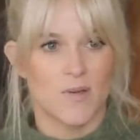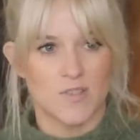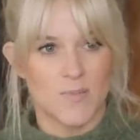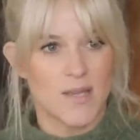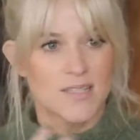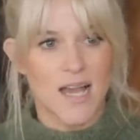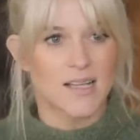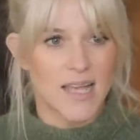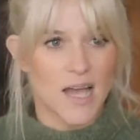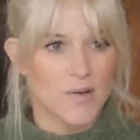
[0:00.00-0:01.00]
supposed to be
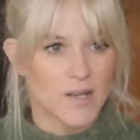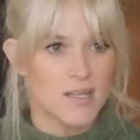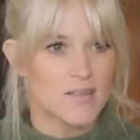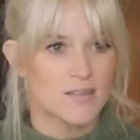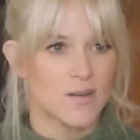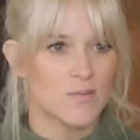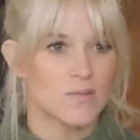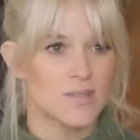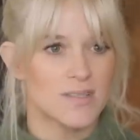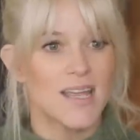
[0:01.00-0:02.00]
exactly how it is so
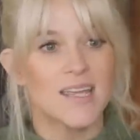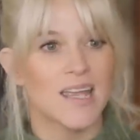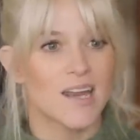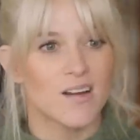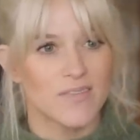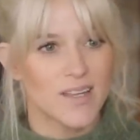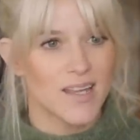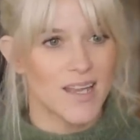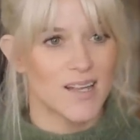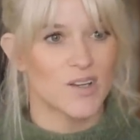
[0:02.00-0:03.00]
take care of
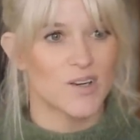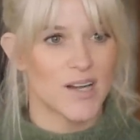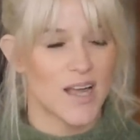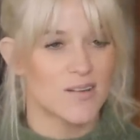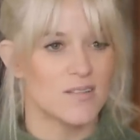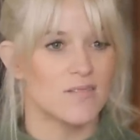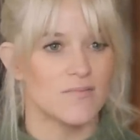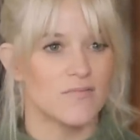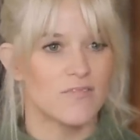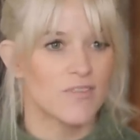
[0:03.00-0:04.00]
it and learn how
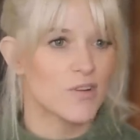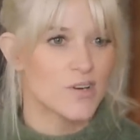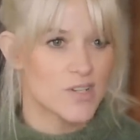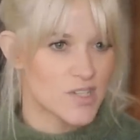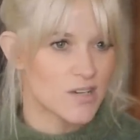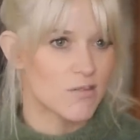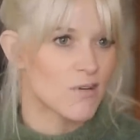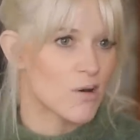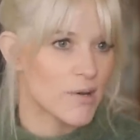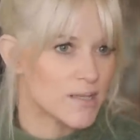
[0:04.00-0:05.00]
to flourish it and
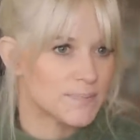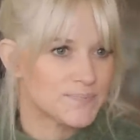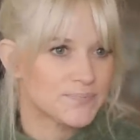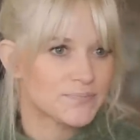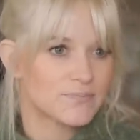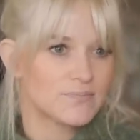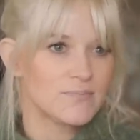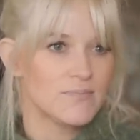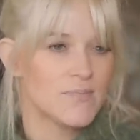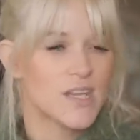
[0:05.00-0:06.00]
grow it
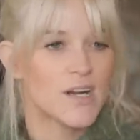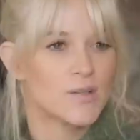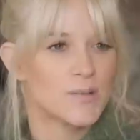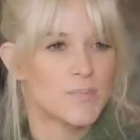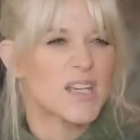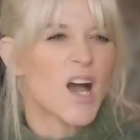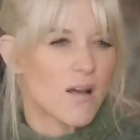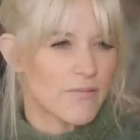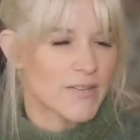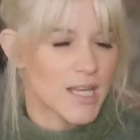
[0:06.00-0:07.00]
sure you know and be
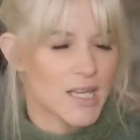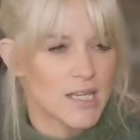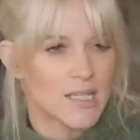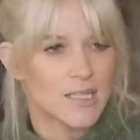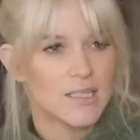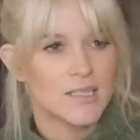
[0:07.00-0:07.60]
confident in it